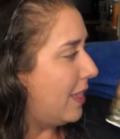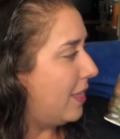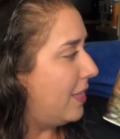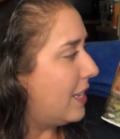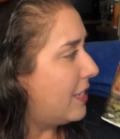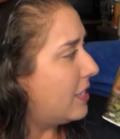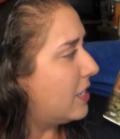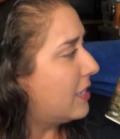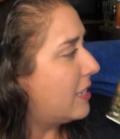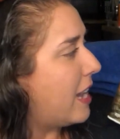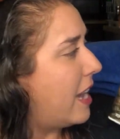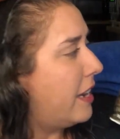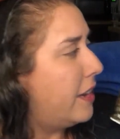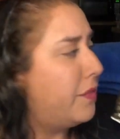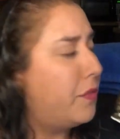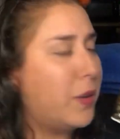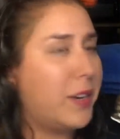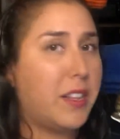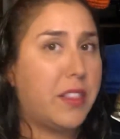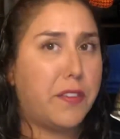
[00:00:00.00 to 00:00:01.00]
This is kind
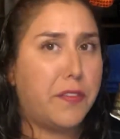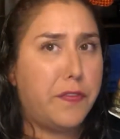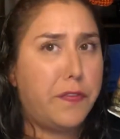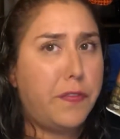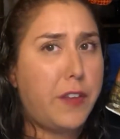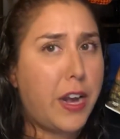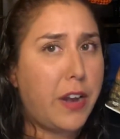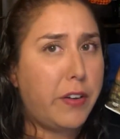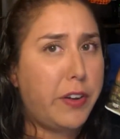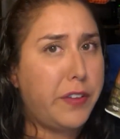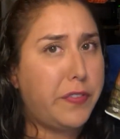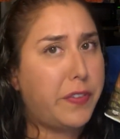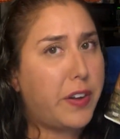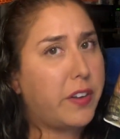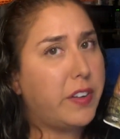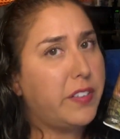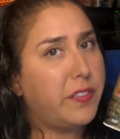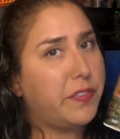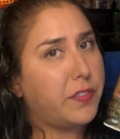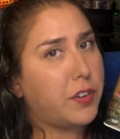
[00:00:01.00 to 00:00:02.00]
of one of the very,
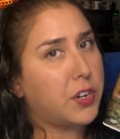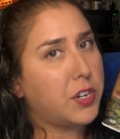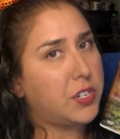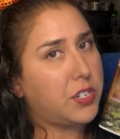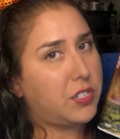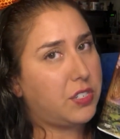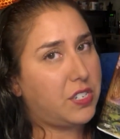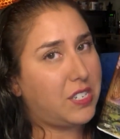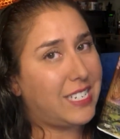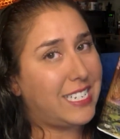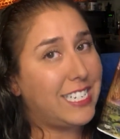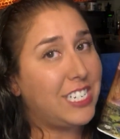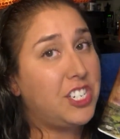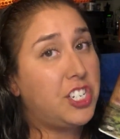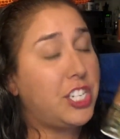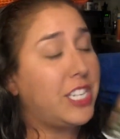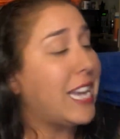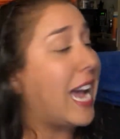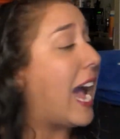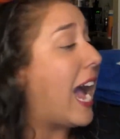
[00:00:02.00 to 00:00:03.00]
very first
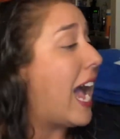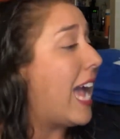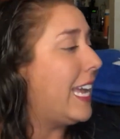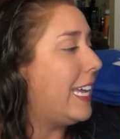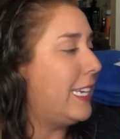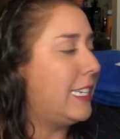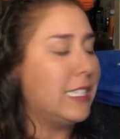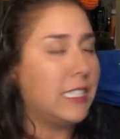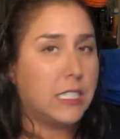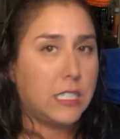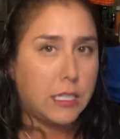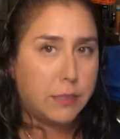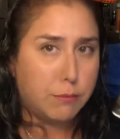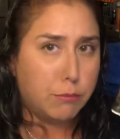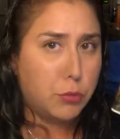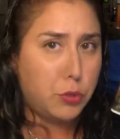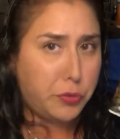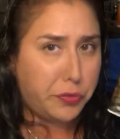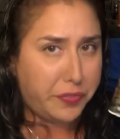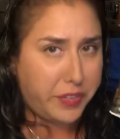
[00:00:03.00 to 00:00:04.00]
CGI'd
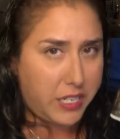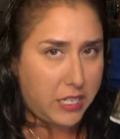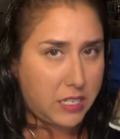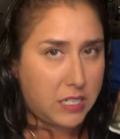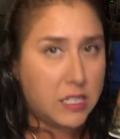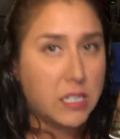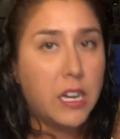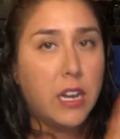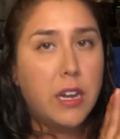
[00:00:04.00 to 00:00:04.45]
movies